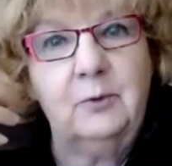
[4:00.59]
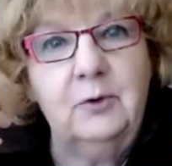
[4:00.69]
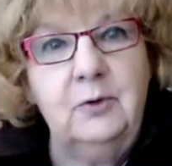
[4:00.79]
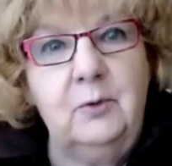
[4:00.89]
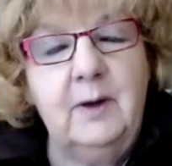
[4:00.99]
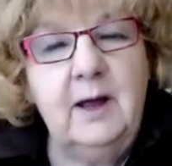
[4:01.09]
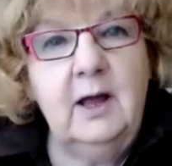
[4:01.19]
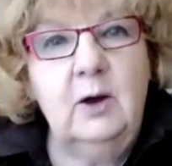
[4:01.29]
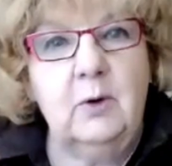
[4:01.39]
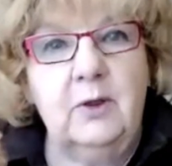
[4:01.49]
room,
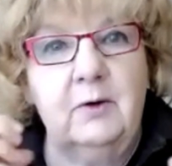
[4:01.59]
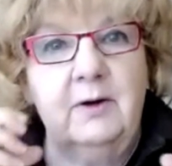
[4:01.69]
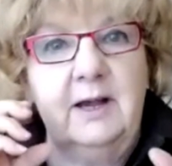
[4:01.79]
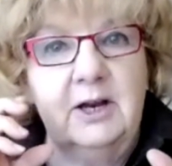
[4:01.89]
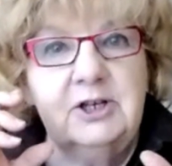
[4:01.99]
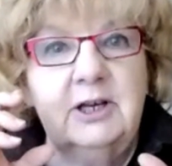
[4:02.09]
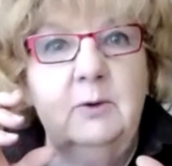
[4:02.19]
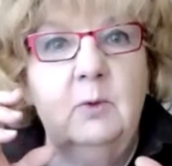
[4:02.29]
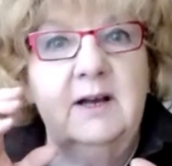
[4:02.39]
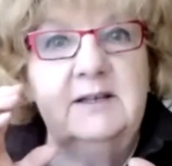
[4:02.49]
where there
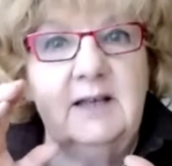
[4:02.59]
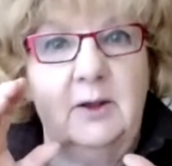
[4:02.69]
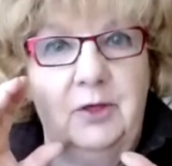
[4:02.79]
initially was